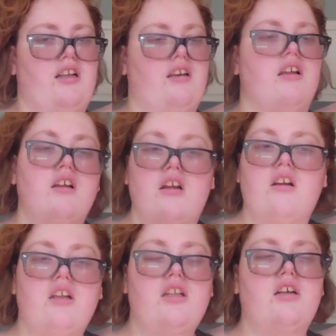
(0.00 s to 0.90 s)
and
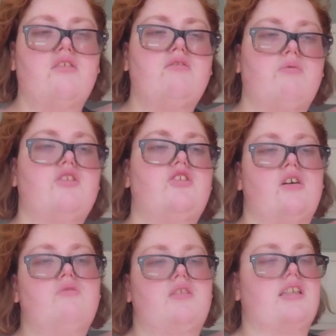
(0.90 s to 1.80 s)
you know what you
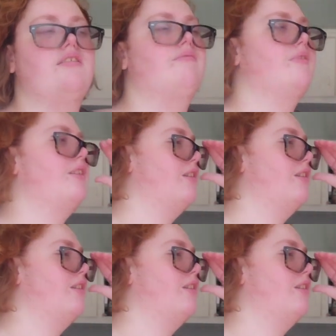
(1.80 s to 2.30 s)
don't need.